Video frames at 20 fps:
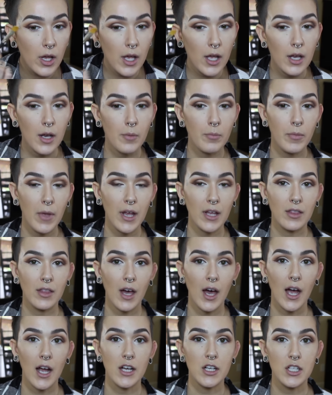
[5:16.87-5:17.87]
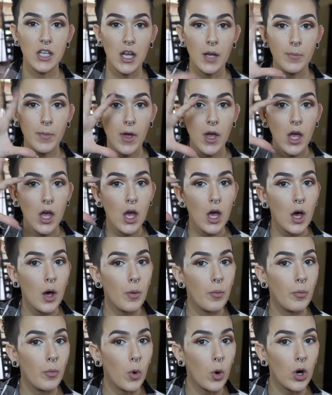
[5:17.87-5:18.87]
and make the eye shape
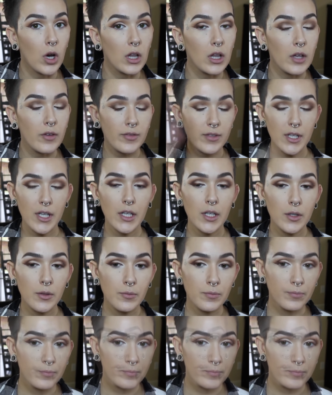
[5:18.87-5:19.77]
more lifted.